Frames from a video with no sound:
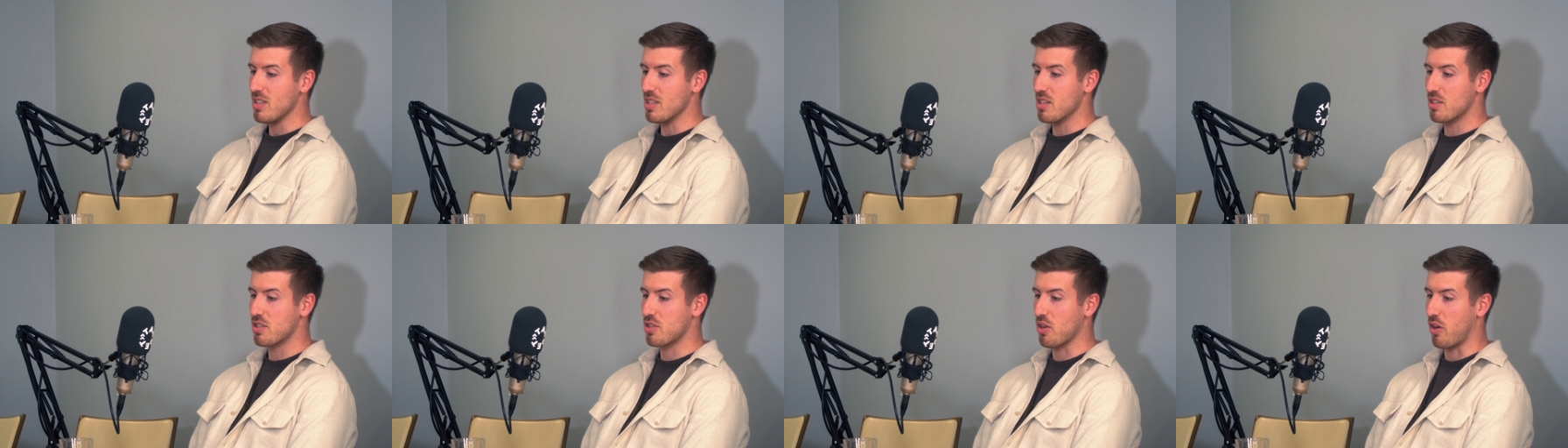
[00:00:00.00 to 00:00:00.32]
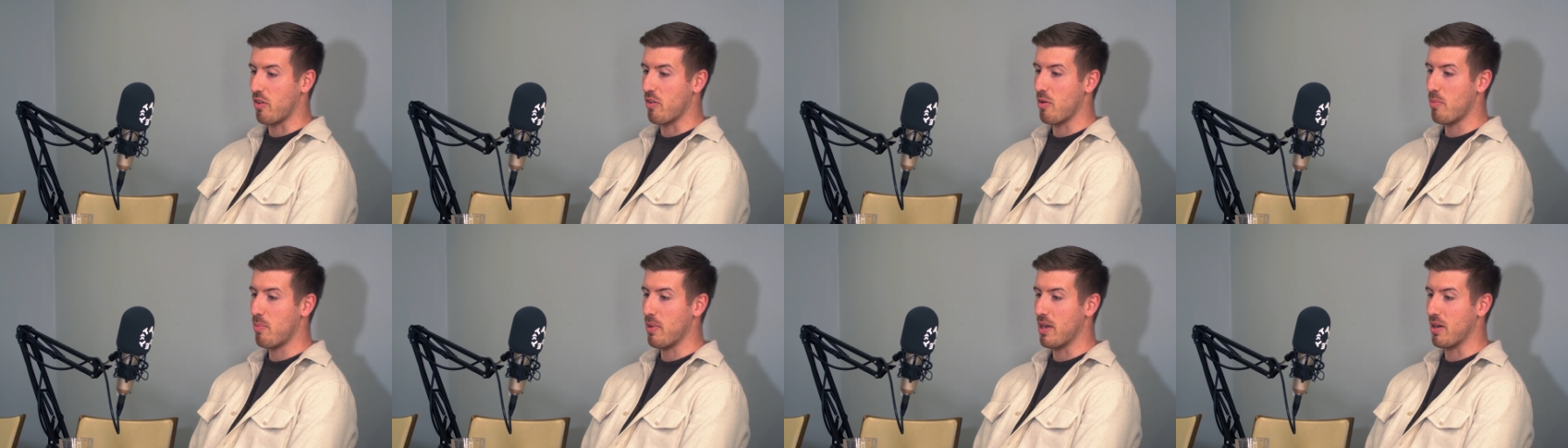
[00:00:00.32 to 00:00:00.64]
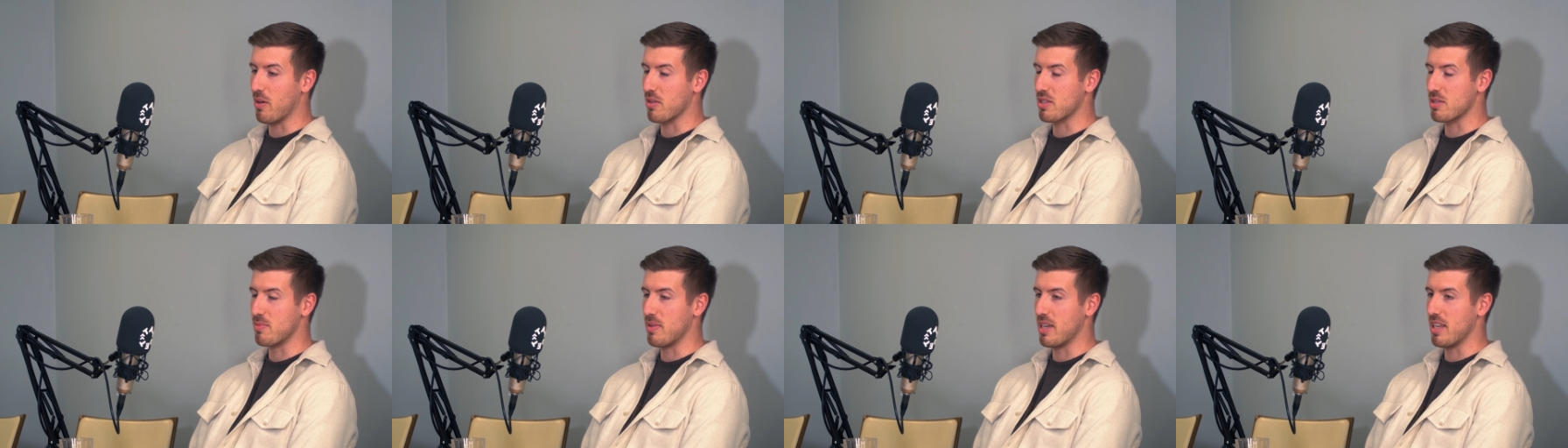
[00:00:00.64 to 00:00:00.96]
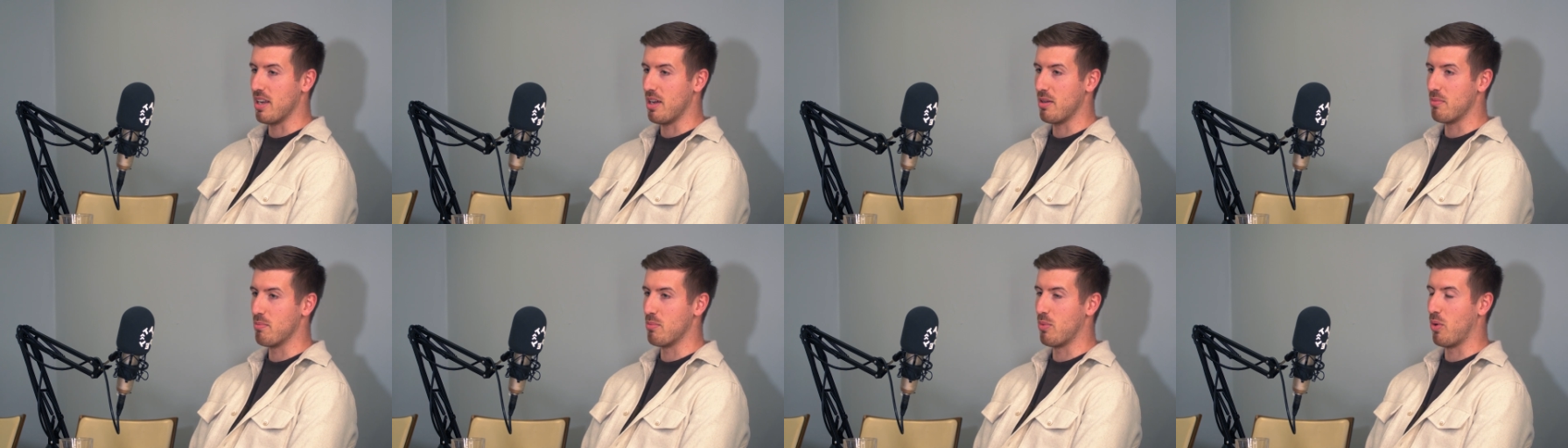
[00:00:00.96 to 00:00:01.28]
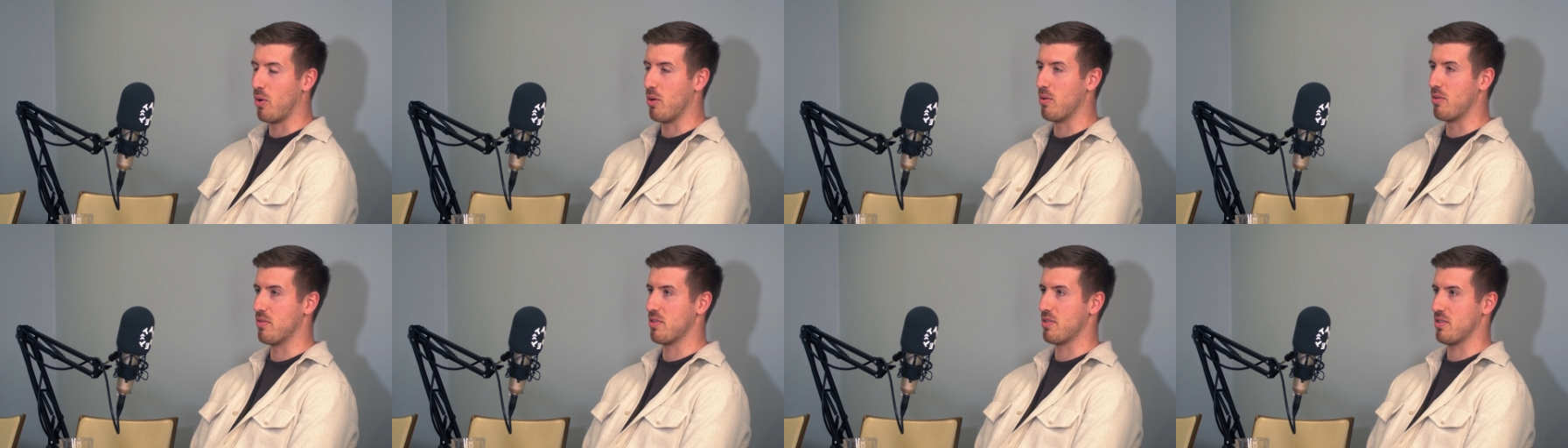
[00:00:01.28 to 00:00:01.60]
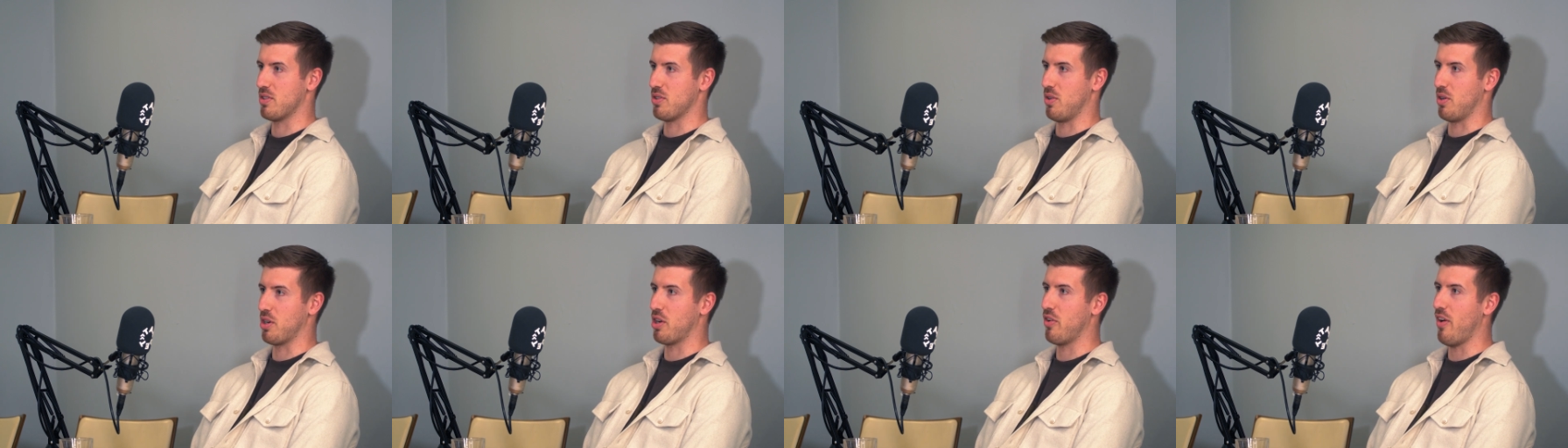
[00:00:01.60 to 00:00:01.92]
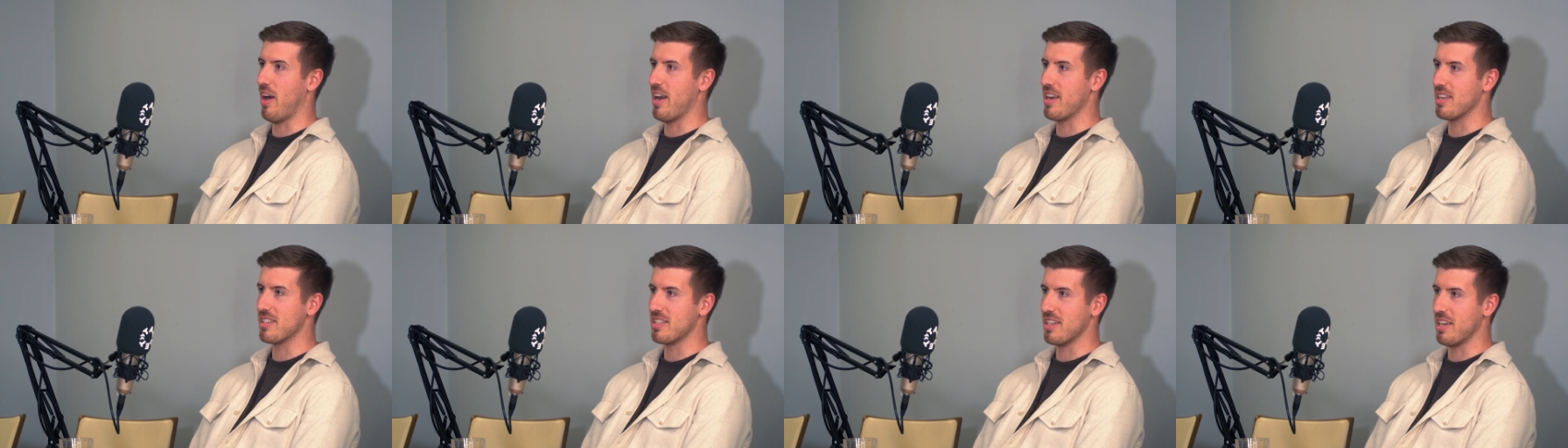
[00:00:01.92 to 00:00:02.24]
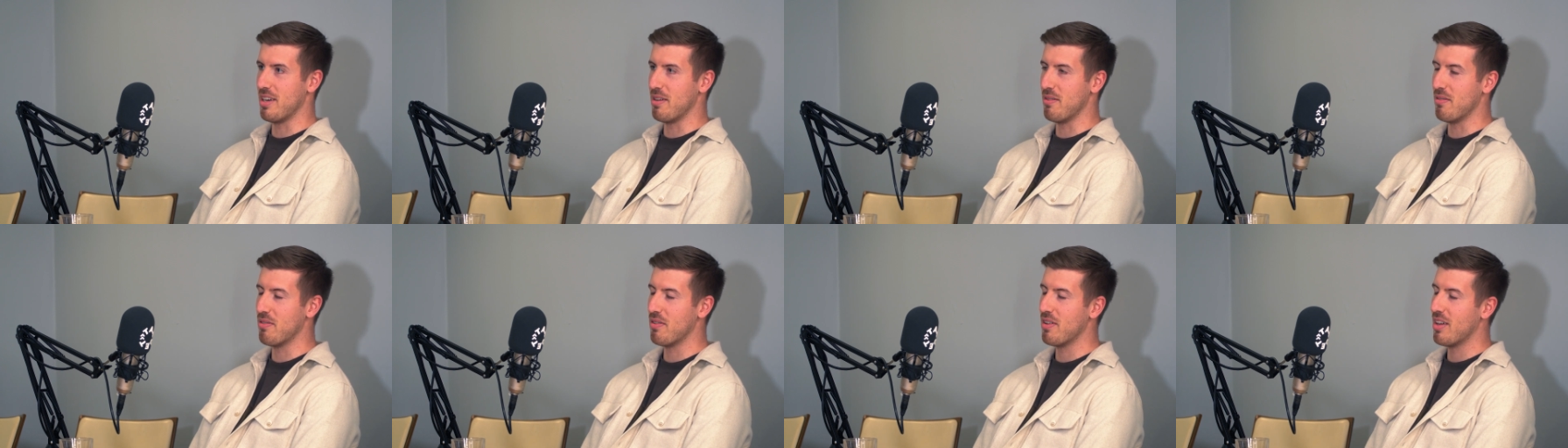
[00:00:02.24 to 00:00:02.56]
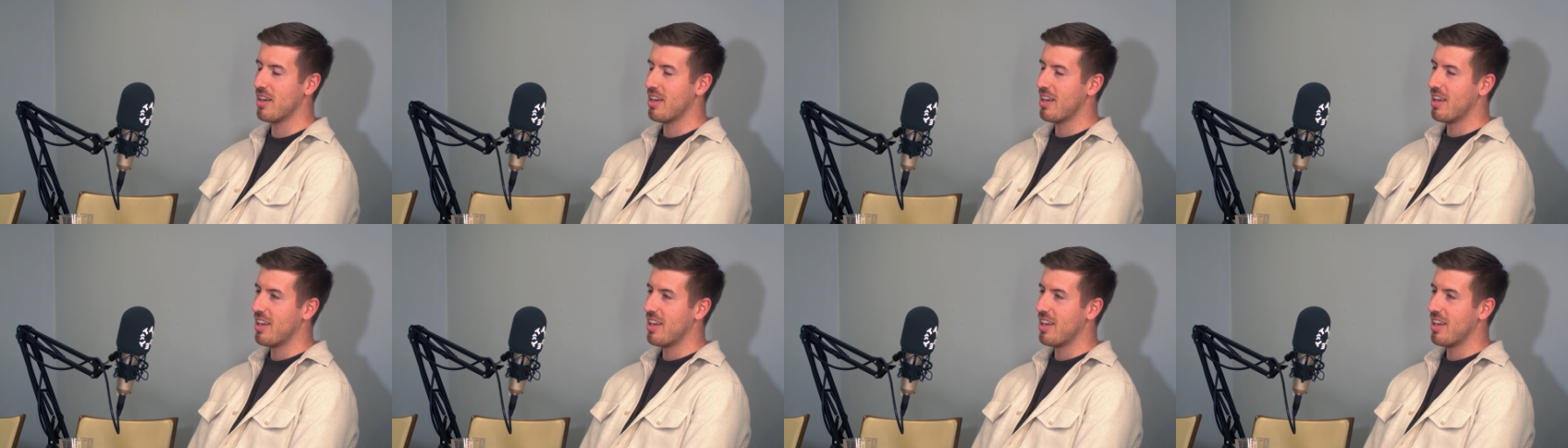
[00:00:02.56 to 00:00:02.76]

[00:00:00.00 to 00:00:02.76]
sort of appeal to me, more of a sort of creative.